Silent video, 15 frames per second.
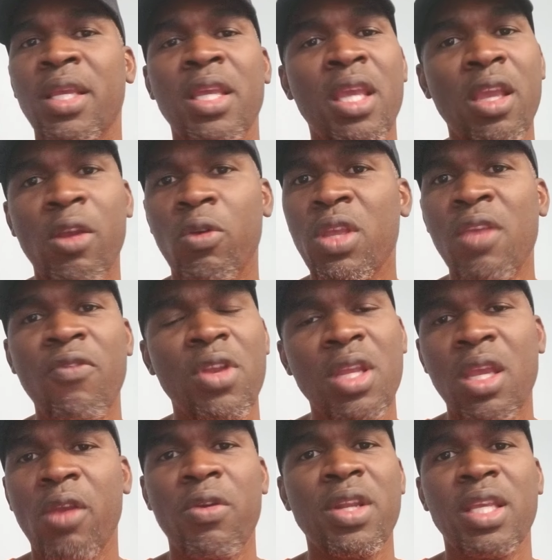here, even
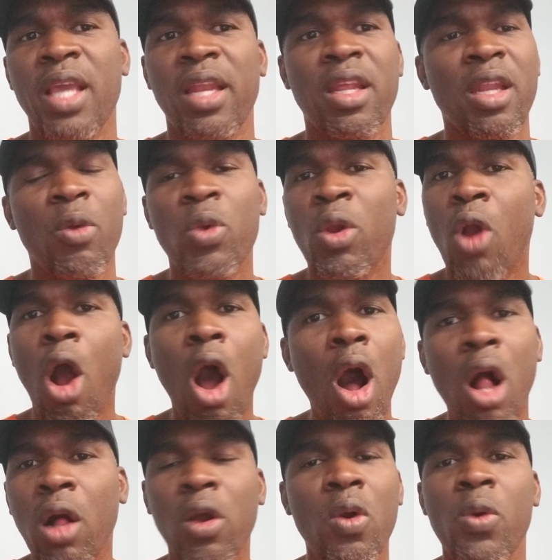here in Canada, we're
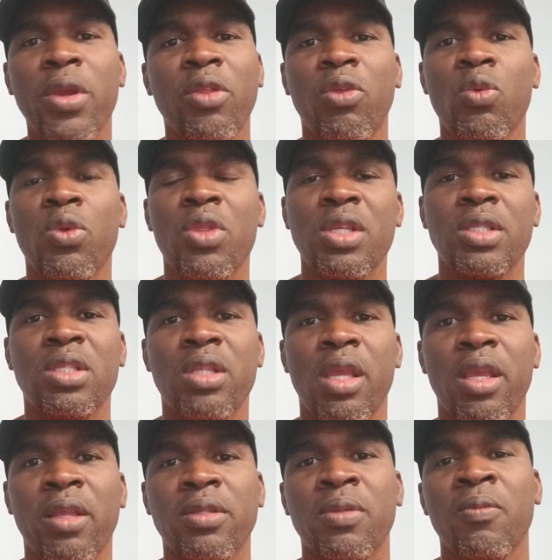all going through this
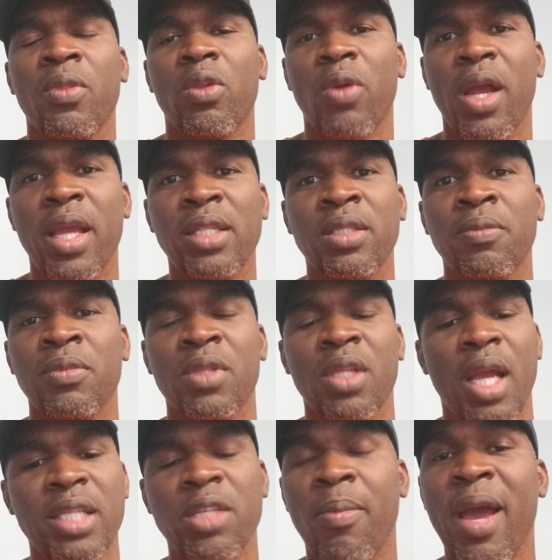thing, right?
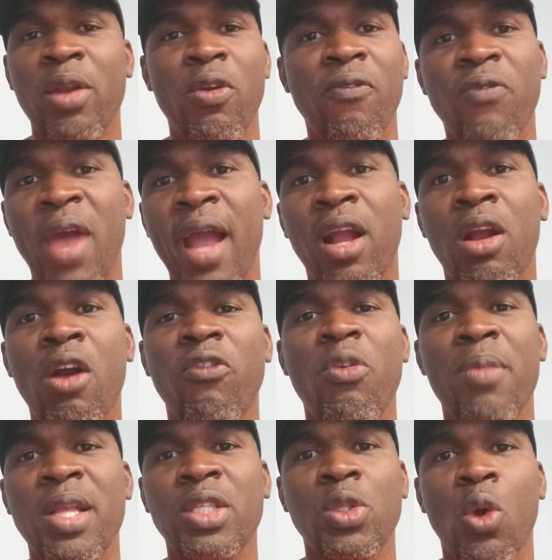As a matter of fact,
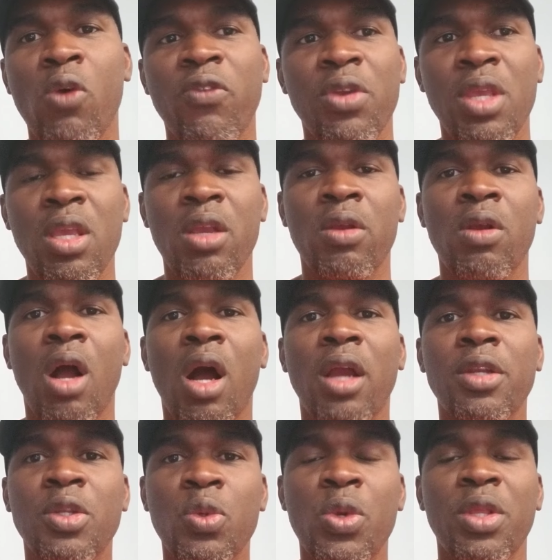governments over here
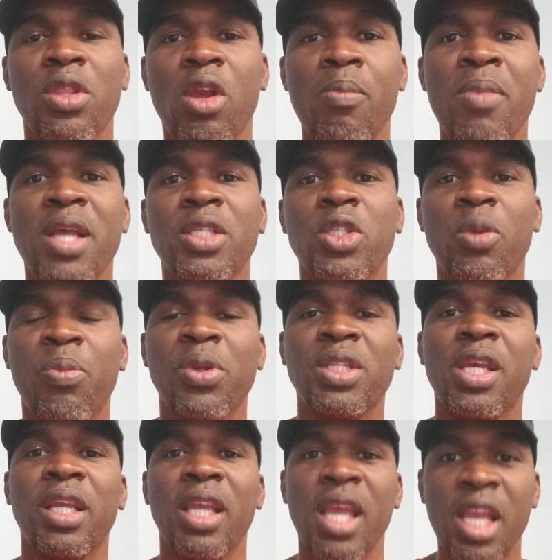are doing their best to
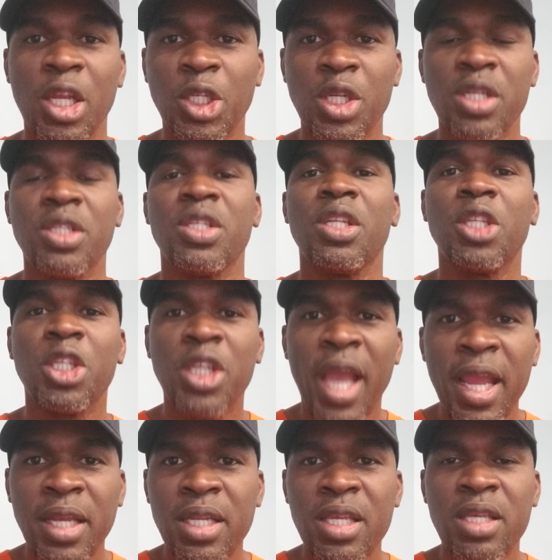protect Asians and
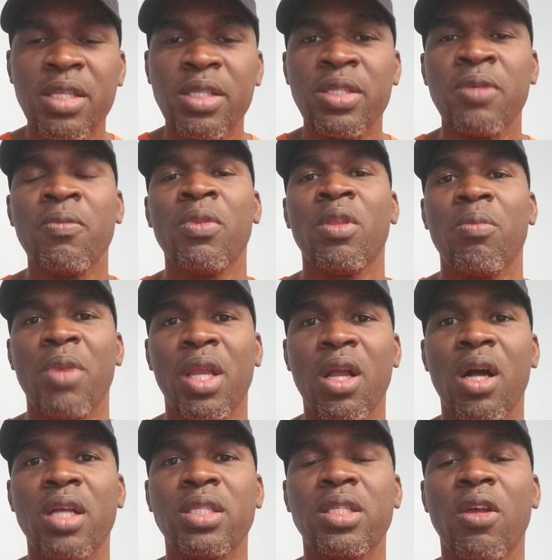Chinese
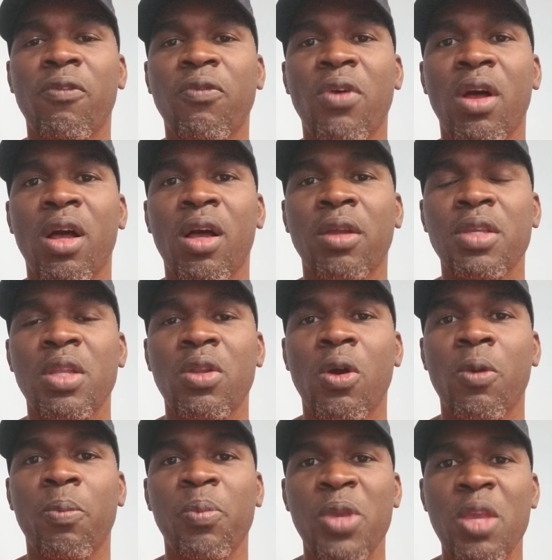because of, you
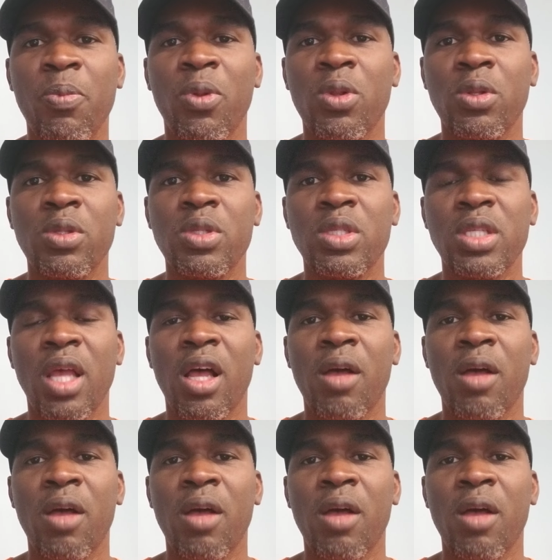know, people's